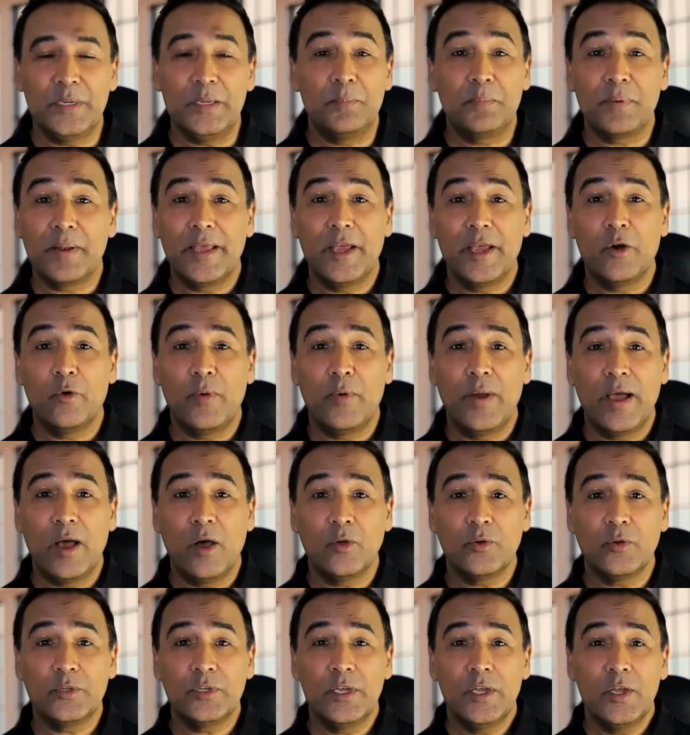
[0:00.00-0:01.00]
play
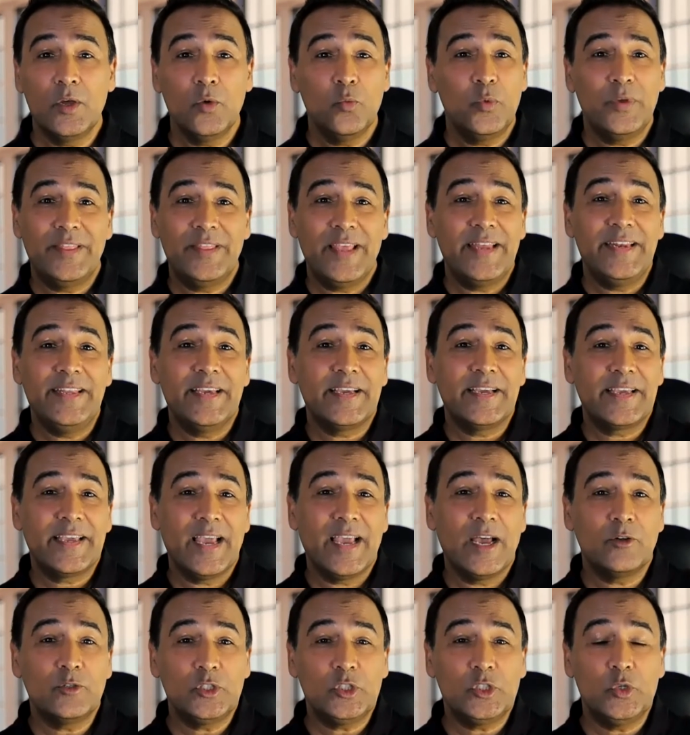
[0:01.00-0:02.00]
around with any
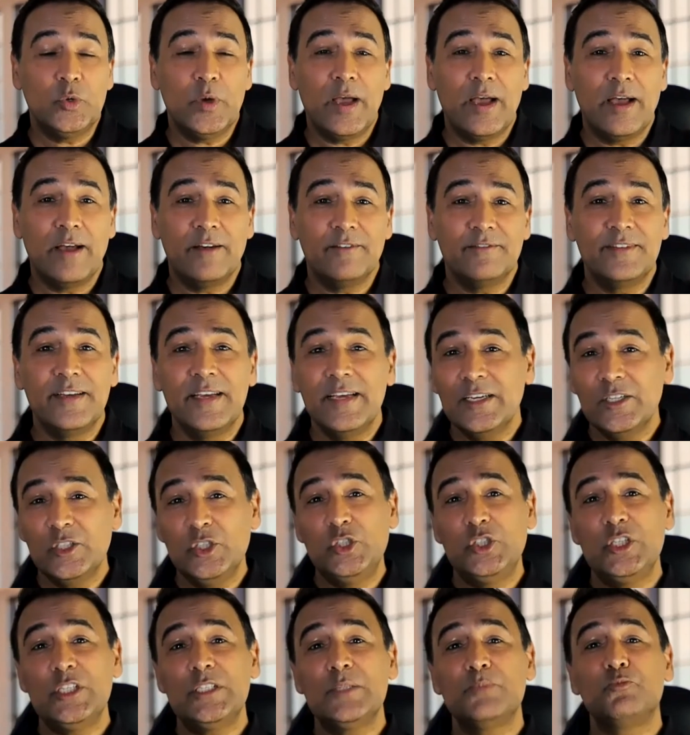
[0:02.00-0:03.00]
account you have,
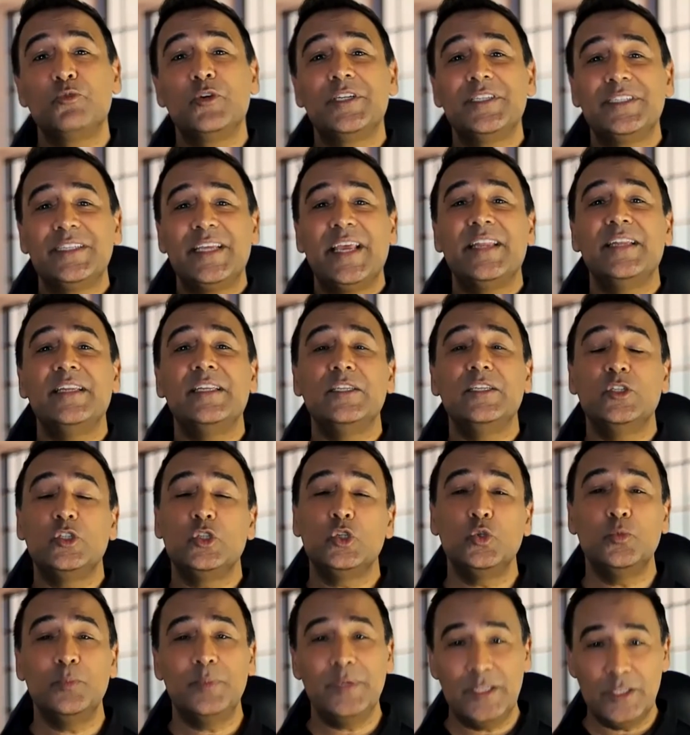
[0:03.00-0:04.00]
just pretending
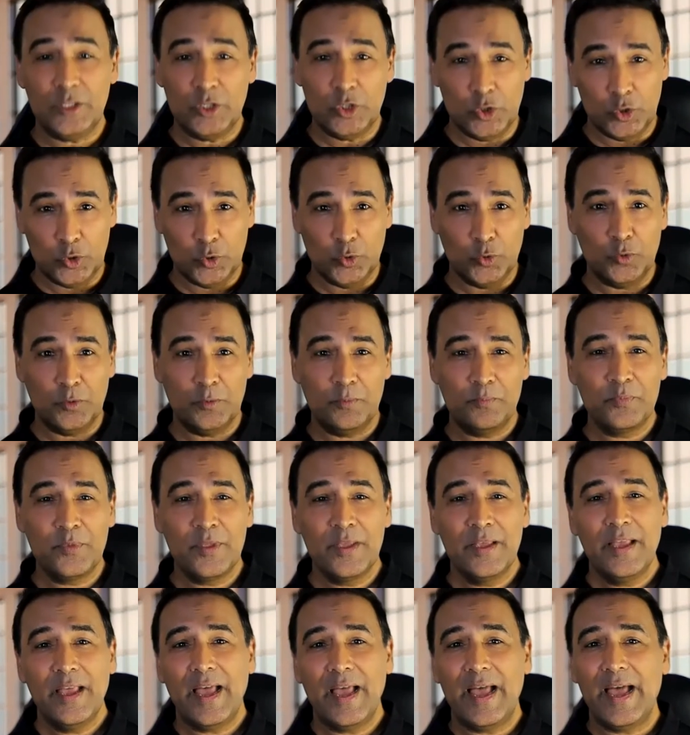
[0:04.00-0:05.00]
to be you.
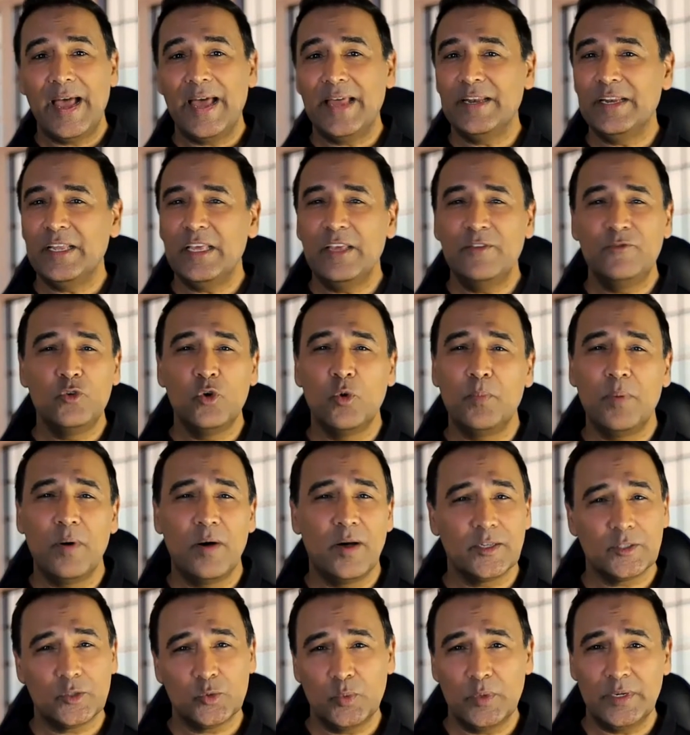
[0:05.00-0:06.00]
And if your
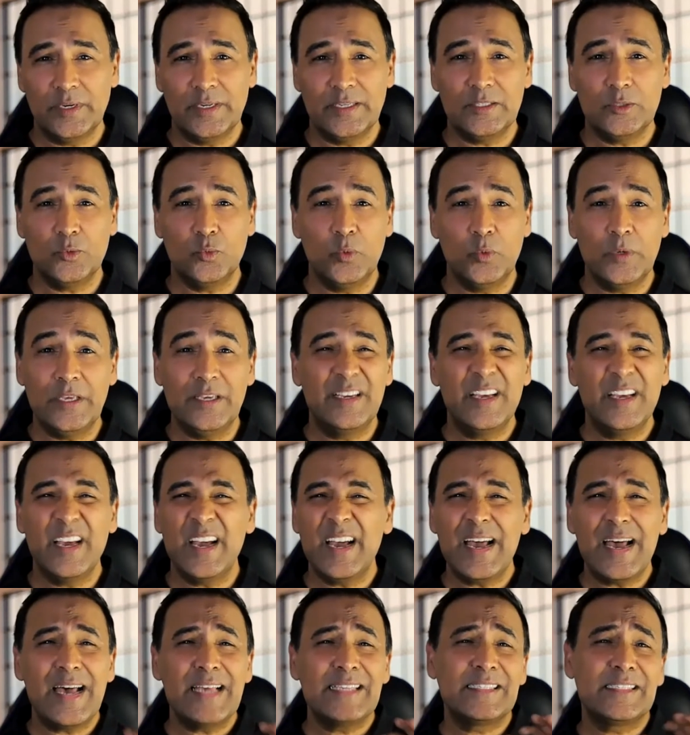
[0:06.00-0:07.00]
password is weak,
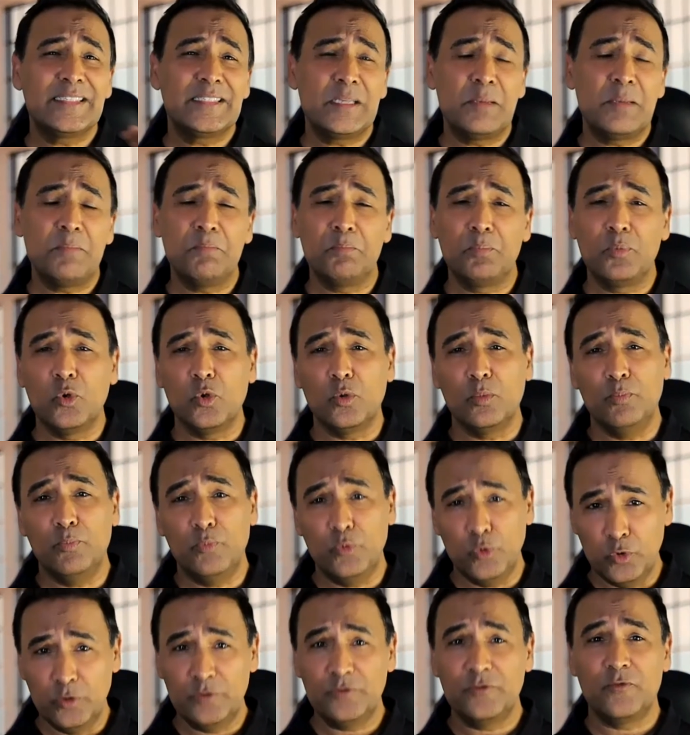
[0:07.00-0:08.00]
a simple
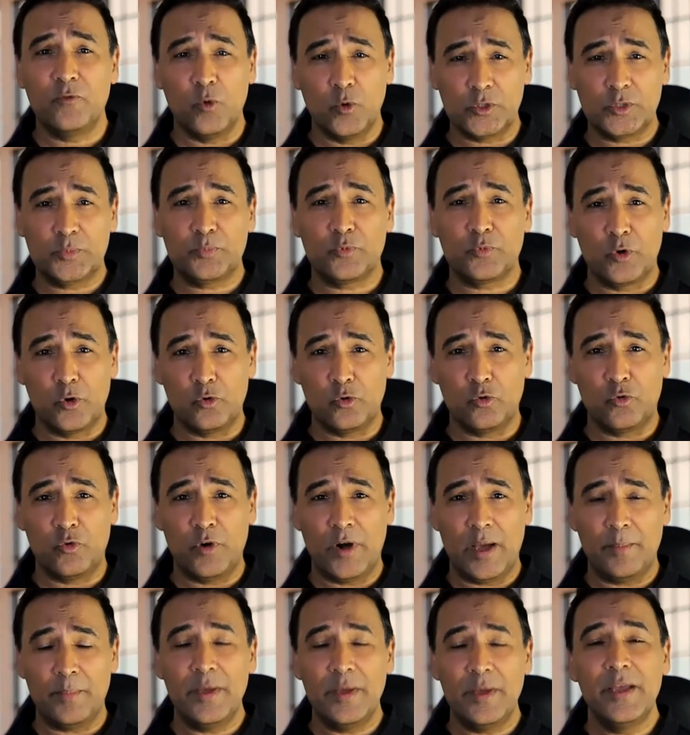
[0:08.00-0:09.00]
brute force
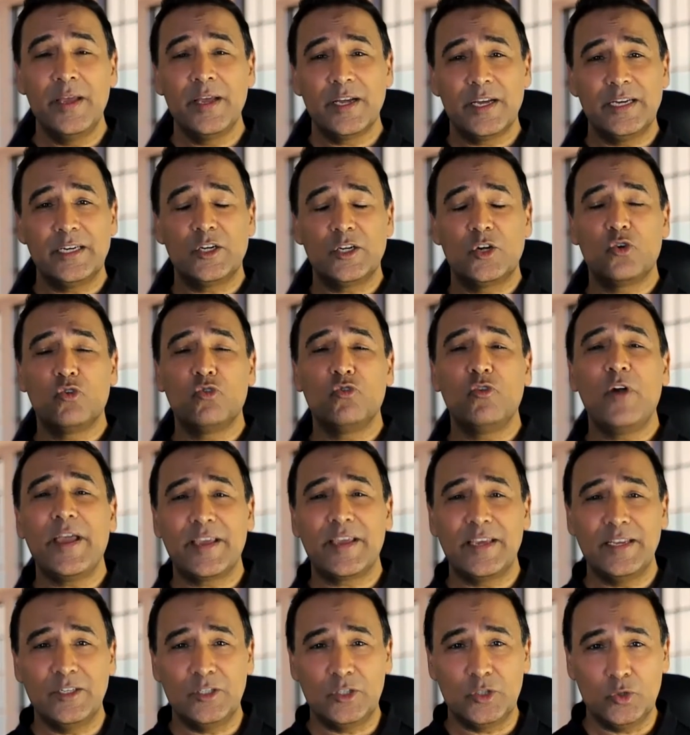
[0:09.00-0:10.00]
program can
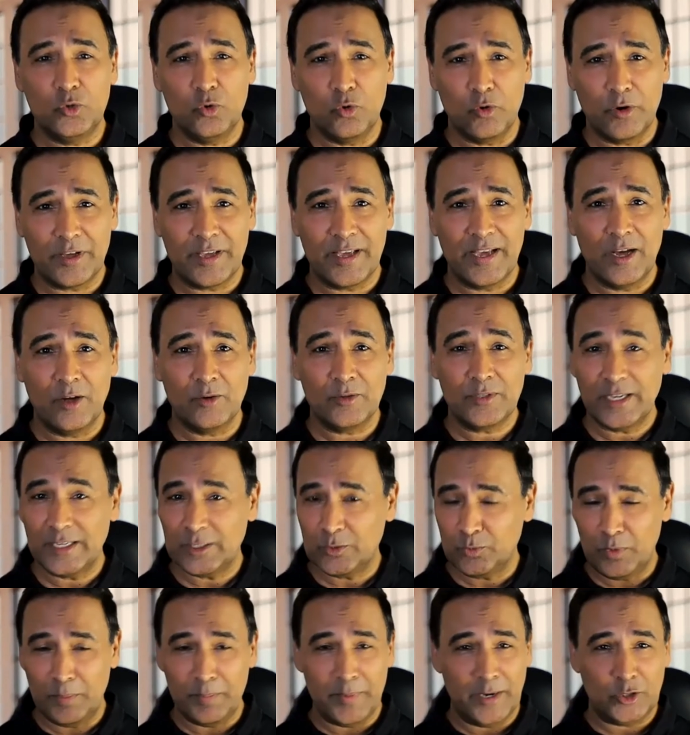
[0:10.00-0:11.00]
crack into your account,
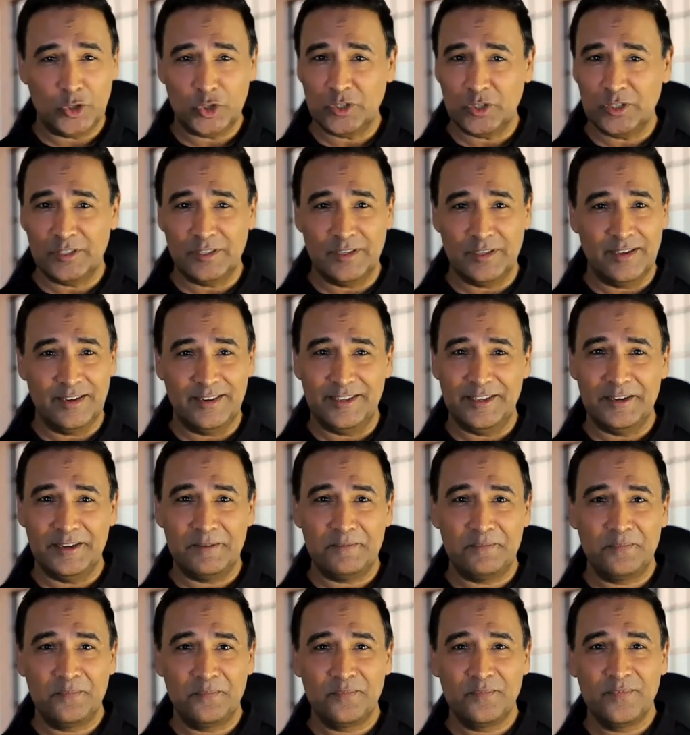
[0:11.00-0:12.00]
as we mentioned earlier.
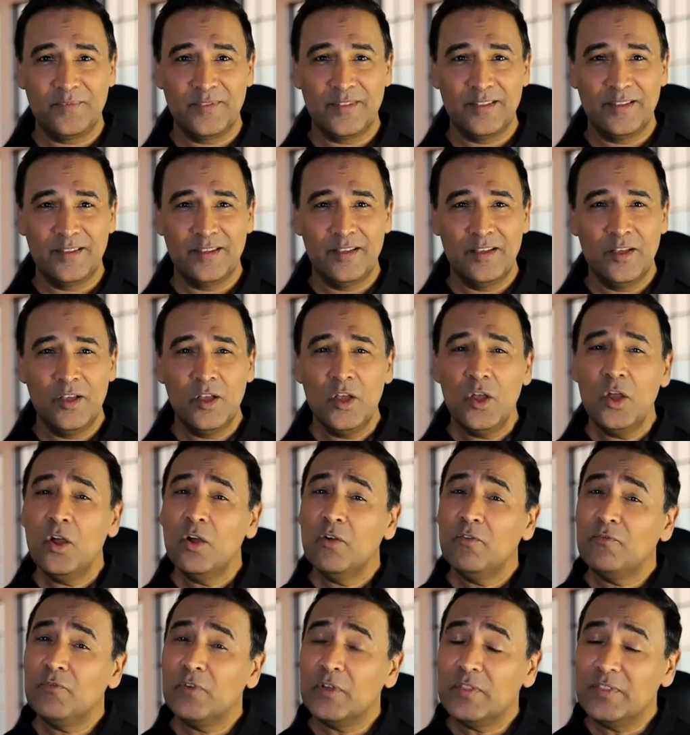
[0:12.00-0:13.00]

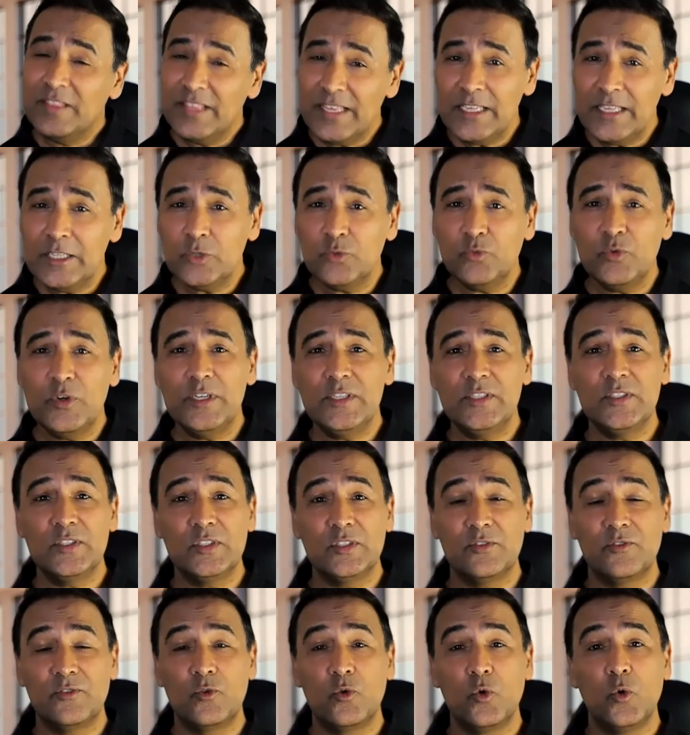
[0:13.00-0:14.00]
For these
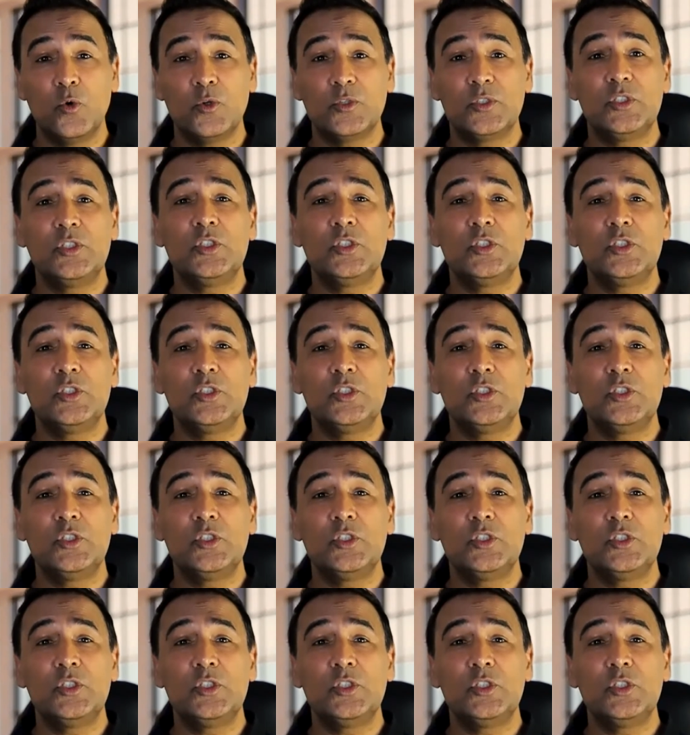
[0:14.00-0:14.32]
reasons, of course,